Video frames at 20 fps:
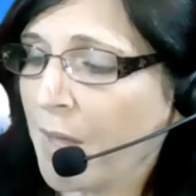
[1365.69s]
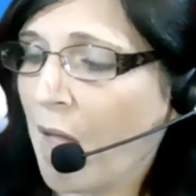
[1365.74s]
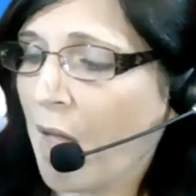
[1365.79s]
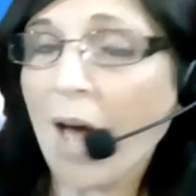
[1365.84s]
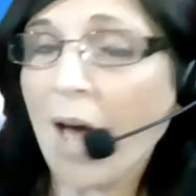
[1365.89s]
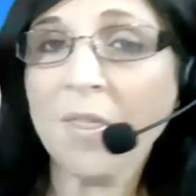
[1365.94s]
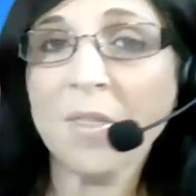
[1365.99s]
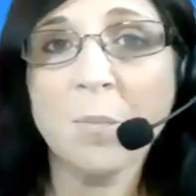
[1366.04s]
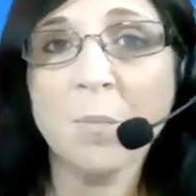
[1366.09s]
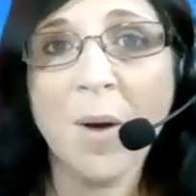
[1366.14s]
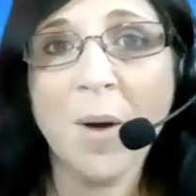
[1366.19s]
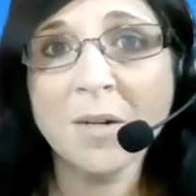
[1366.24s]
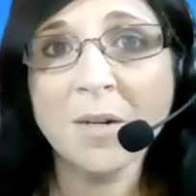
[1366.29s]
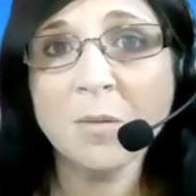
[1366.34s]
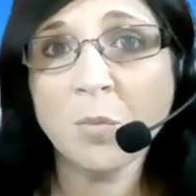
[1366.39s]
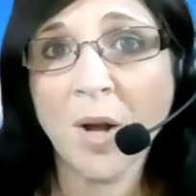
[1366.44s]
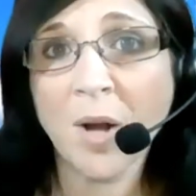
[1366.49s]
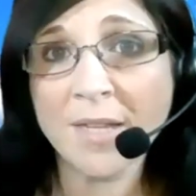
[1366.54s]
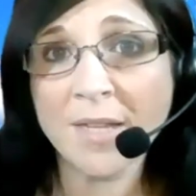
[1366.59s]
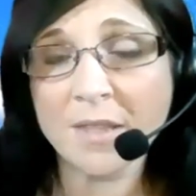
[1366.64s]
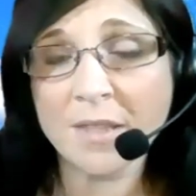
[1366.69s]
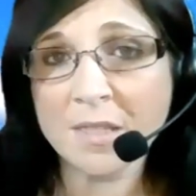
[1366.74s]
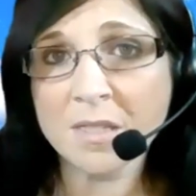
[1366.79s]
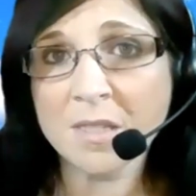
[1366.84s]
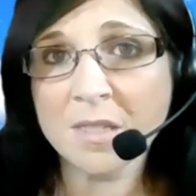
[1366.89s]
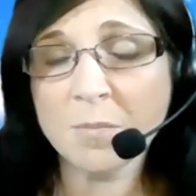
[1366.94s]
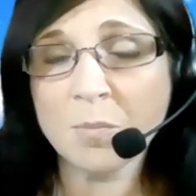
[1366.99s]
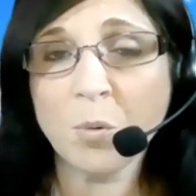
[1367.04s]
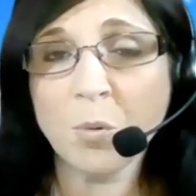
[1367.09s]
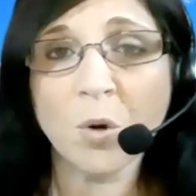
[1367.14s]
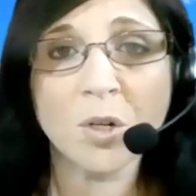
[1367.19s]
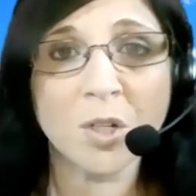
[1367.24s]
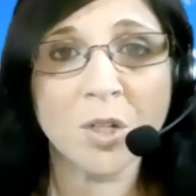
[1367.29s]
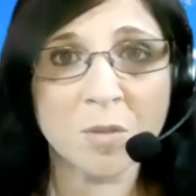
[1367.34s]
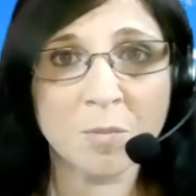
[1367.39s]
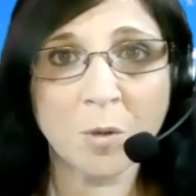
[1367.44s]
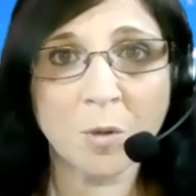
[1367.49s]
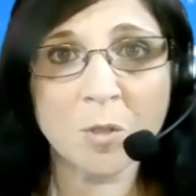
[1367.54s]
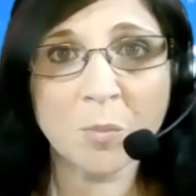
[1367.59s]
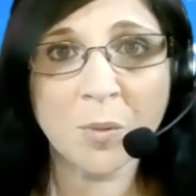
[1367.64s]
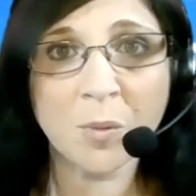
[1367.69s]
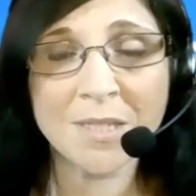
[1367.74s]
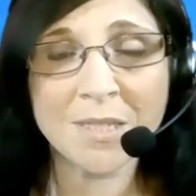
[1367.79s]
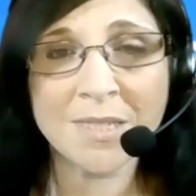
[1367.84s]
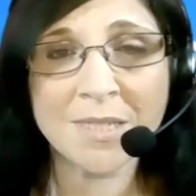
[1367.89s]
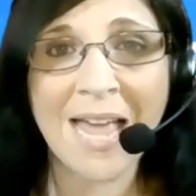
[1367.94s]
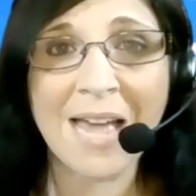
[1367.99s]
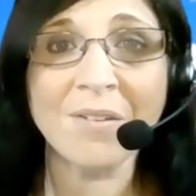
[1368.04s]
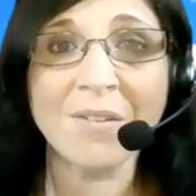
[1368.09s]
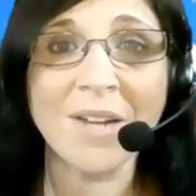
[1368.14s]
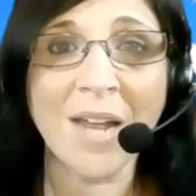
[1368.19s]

On the bottom right, this is important because most places have it.